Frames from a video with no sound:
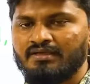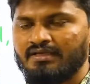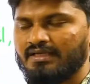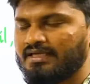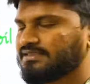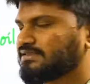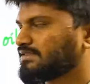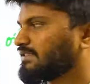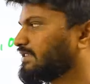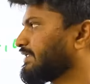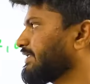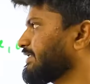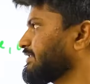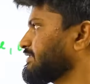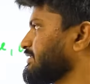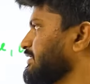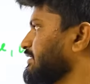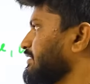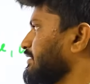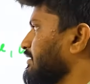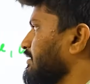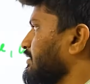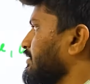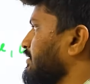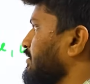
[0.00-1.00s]
etc,
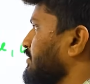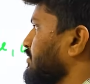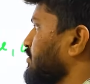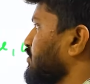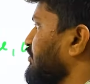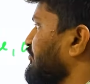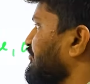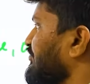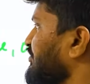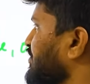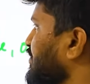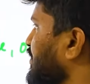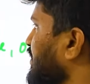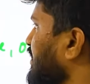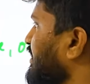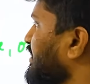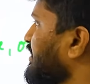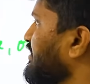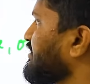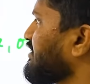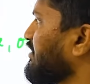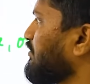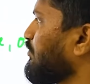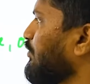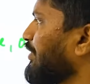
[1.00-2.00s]
etc. So first we'll
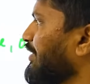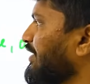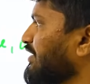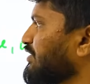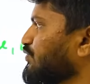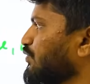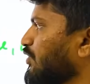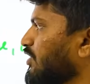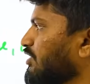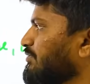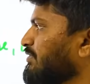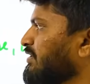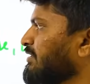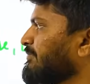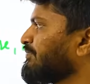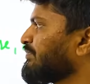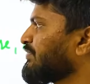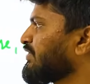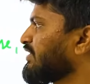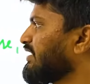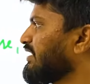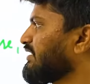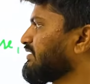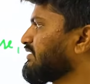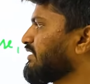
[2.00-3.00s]
understand what is vermin
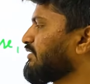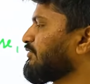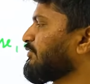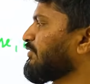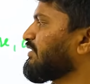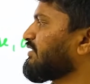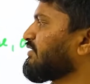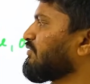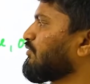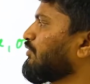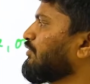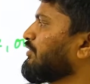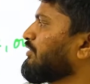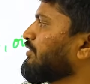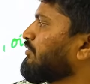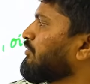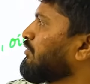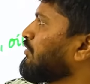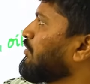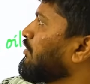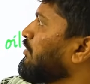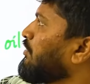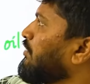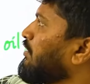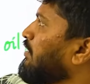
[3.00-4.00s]
and then we'll go
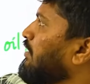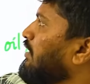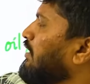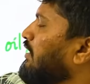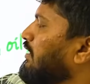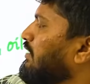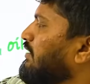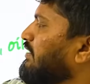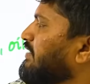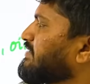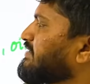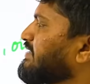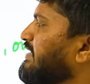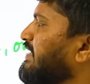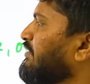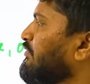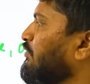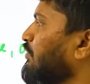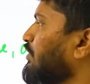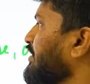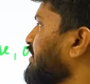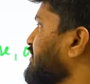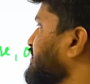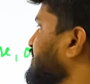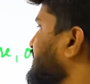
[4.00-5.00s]
into understanding
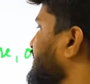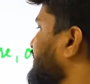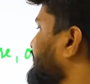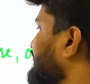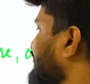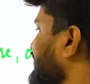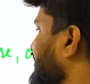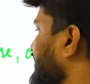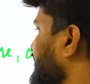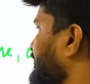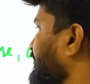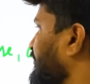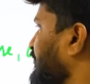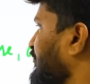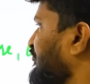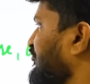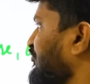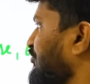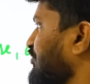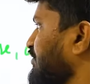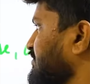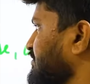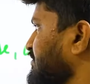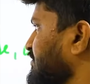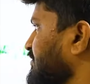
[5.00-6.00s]
what is Indian flying
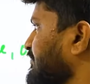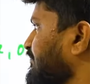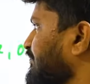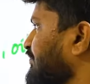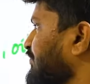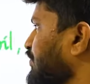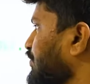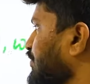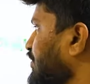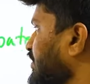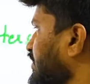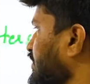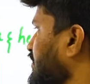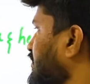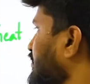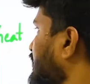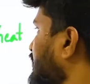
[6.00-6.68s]
fox. Okay.